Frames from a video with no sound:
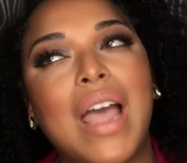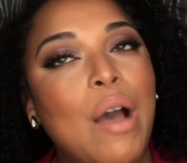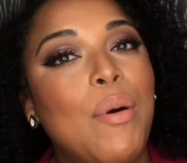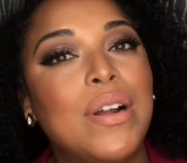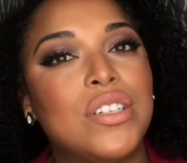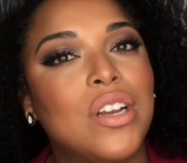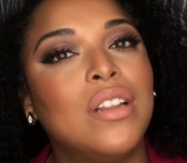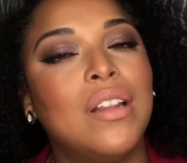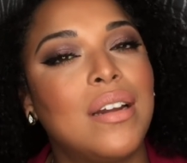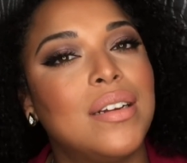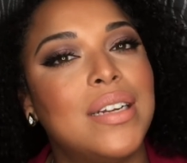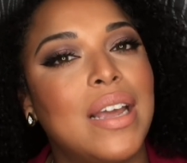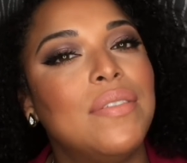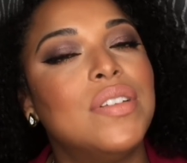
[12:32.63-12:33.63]
I watch
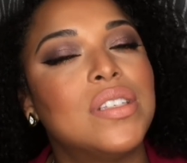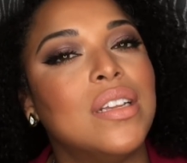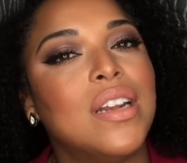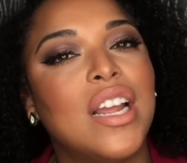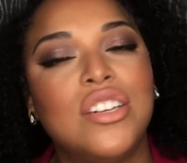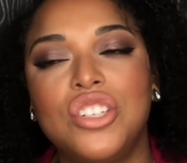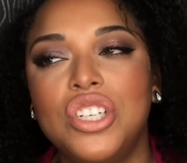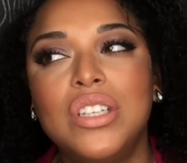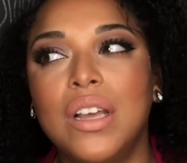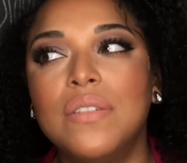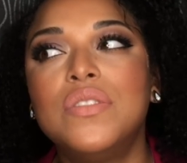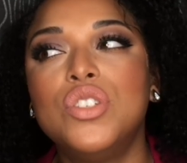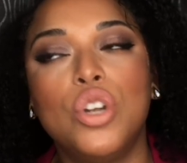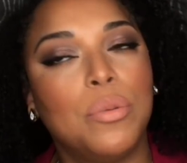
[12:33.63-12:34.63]
Alana Davidson and she
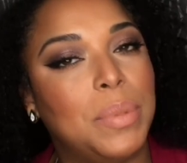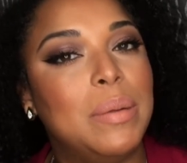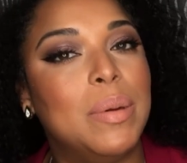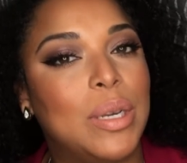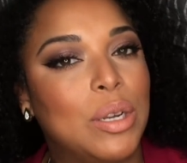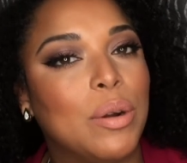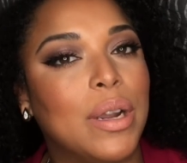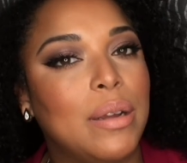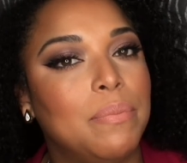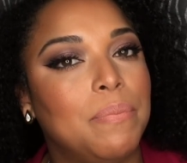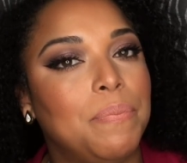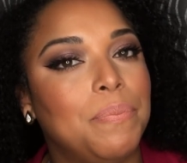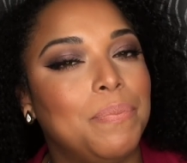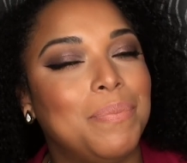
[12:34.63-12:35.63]
loves your BB cream.
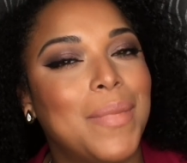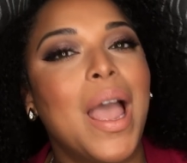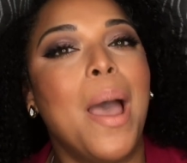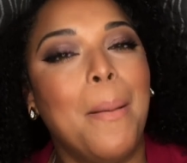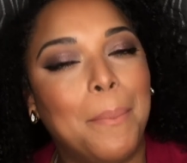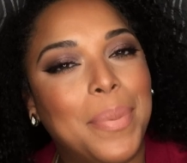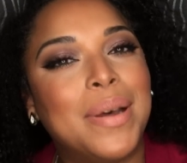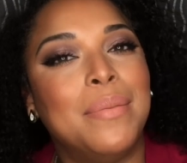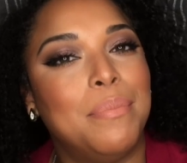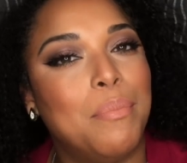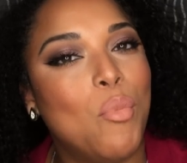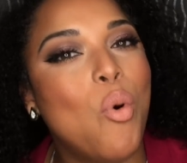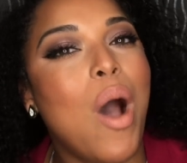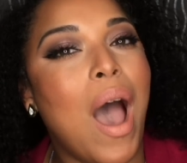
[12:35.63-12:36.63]

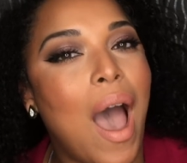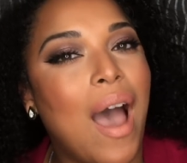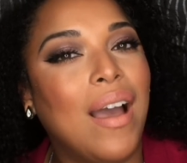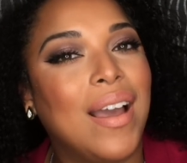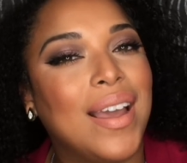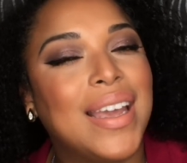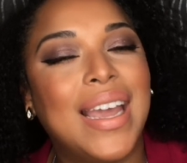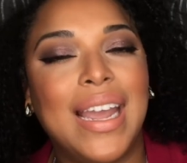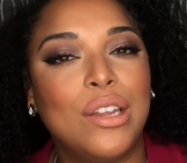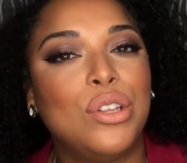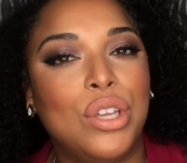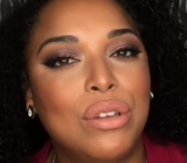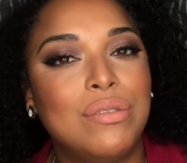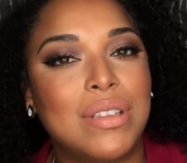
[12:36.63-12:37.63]
Moi
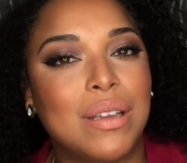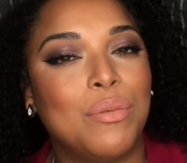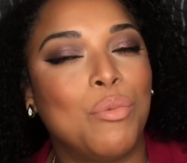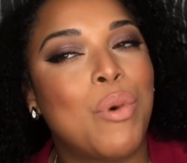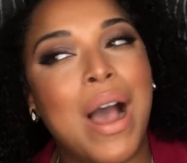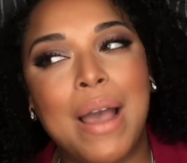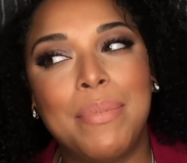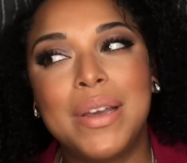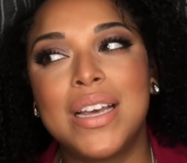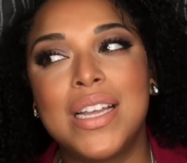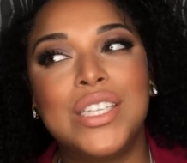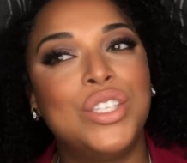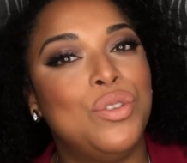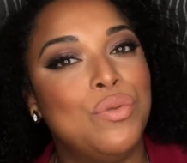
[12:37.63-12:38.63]
can't use it. Why?
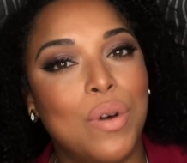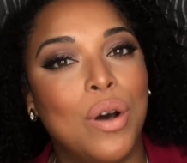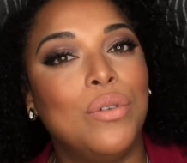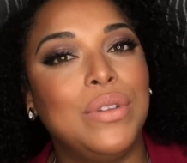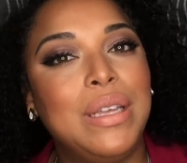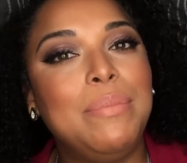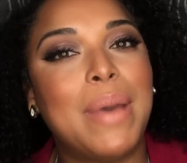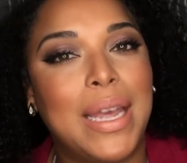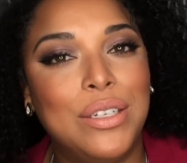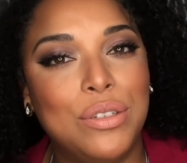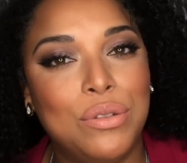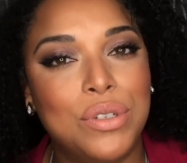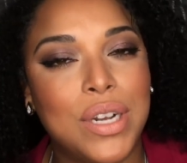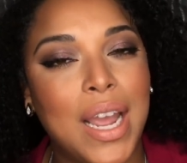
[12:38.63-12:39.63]
Because you only make
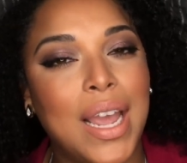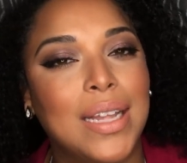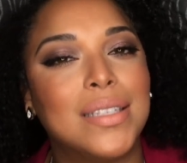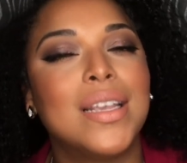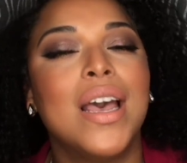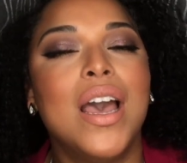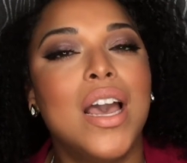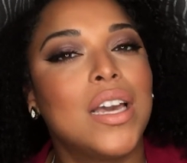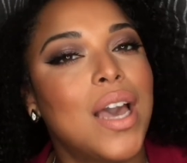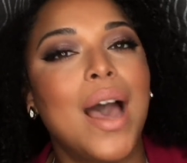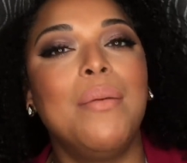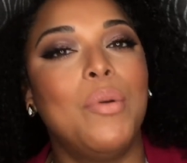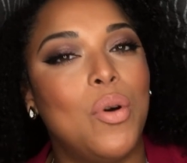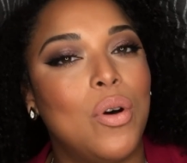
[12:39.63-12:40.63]
two shades.
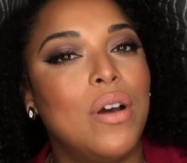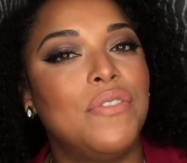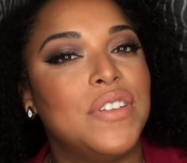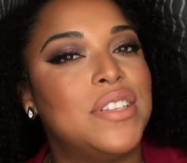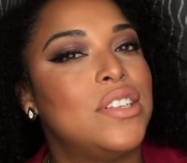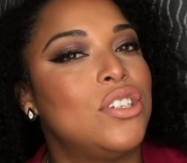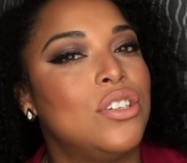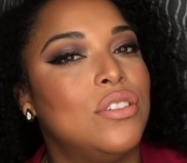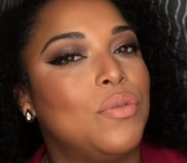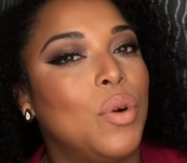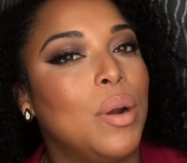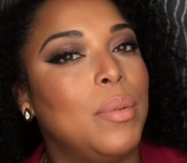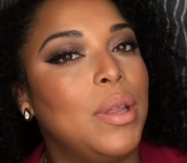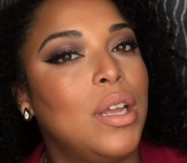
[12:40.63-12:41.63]
Come on, Physicians
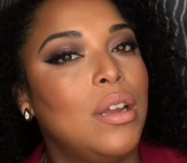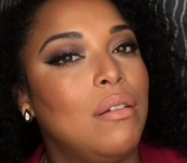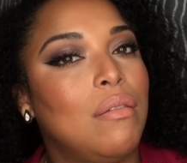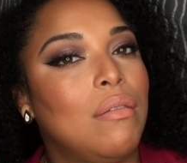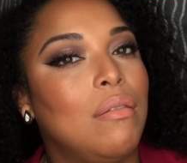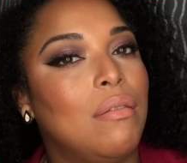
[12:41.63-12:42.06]
Formula.